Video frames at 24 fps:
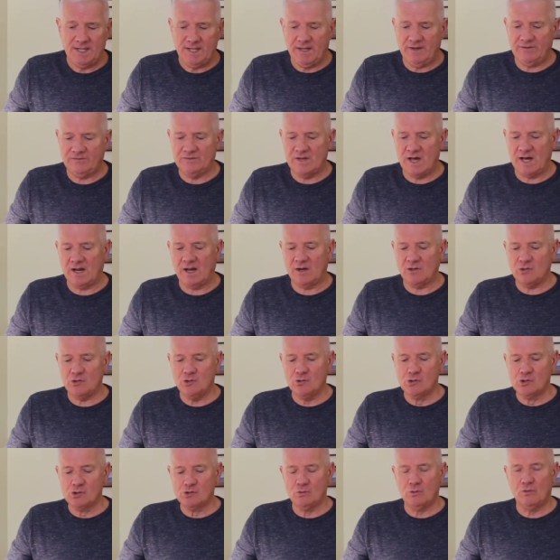It's not
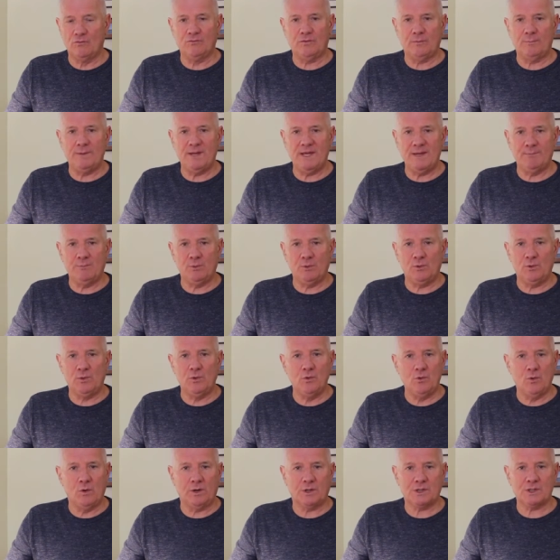unusual for people
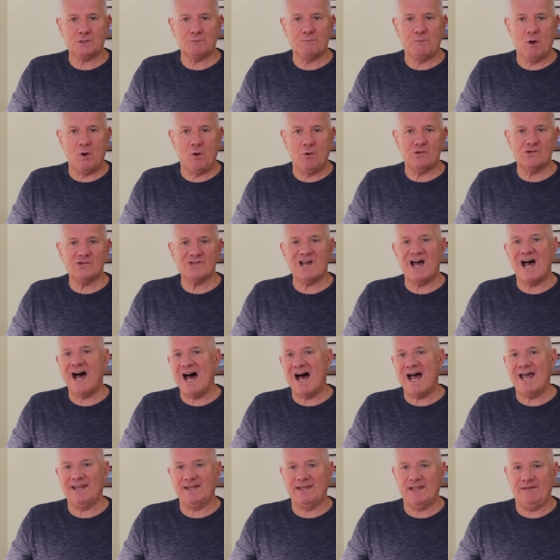who are exposed to
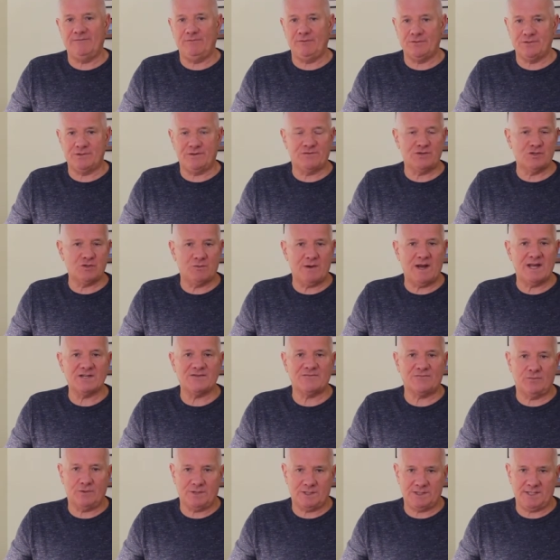high levels of stress,
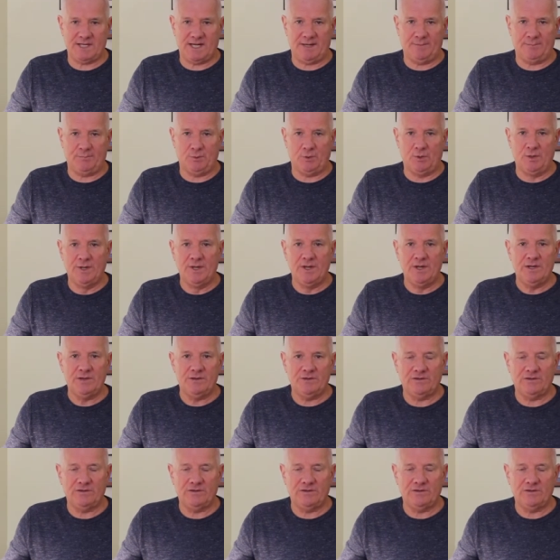for example,